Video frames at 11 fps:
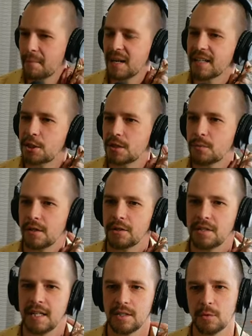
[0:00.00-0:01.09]
I mean, it's just one of
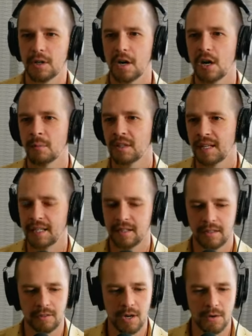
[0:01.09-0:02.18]
those things where karma, like,
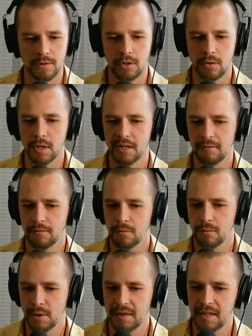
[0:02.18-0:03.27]
you don't do it
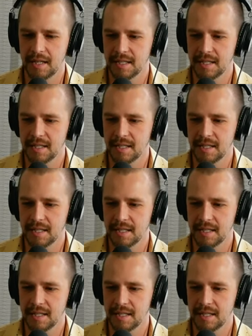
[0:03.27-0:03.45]
with the,